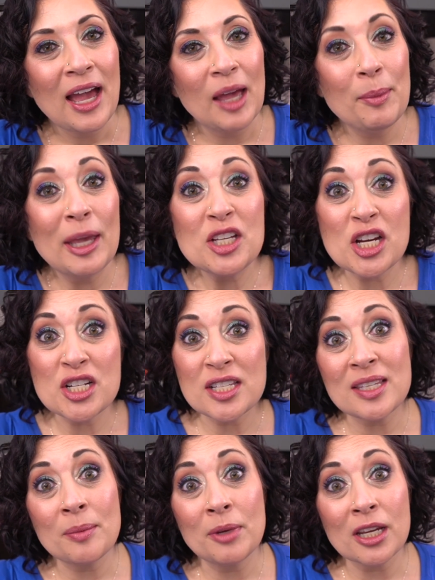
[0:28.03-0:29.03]
I may change
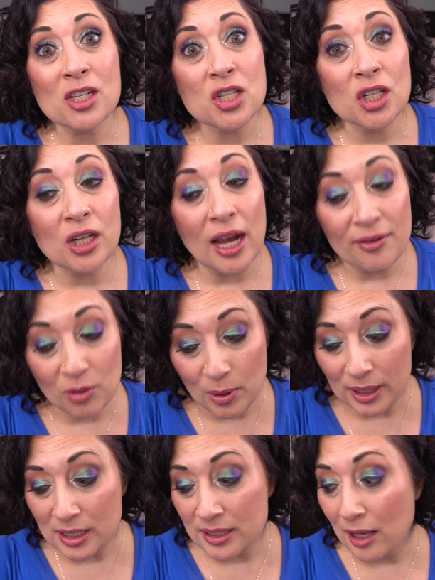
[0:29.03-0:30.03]
this up next year. I haven't
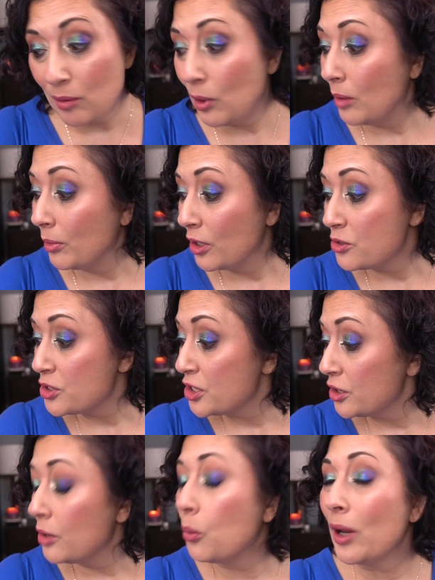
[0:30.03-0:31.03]
quite decided what I'm going
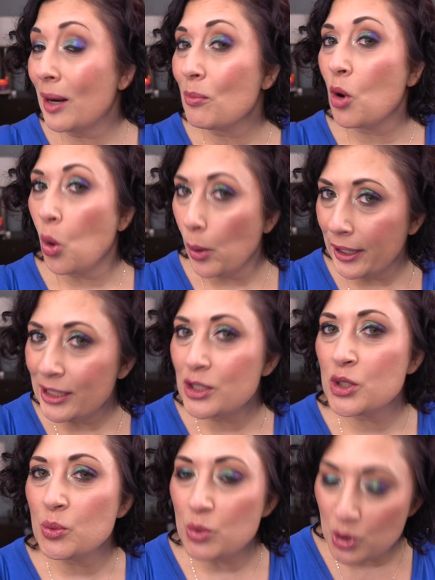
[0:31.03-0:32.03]
to what I'm going
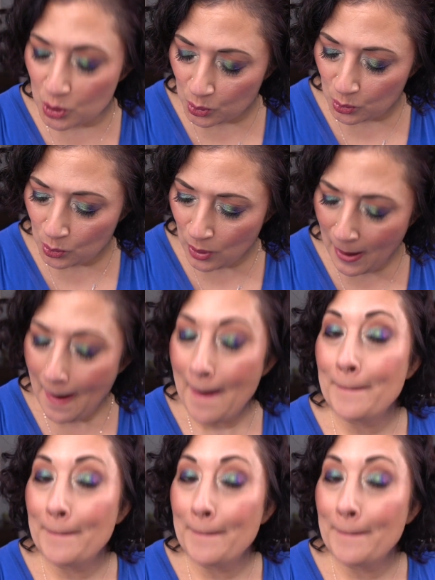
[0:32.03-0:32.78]
to do,